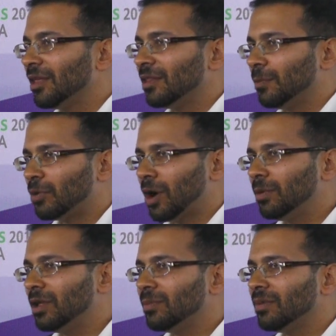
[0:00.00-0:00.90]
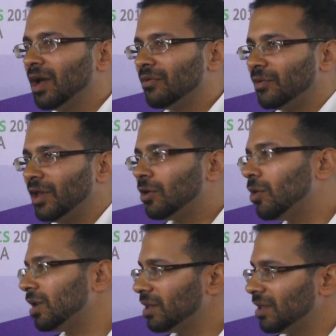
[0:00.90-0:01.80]
The problem of
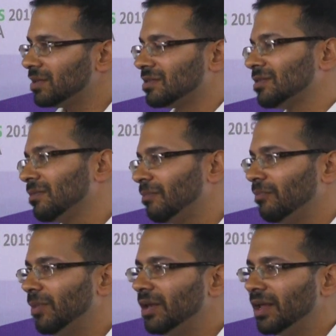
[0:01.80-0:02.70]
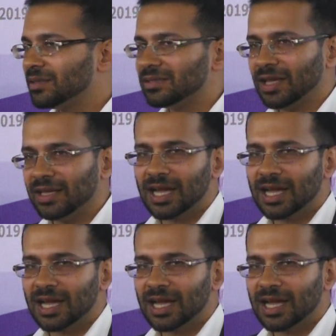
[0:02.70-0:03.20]
recoating these buildings is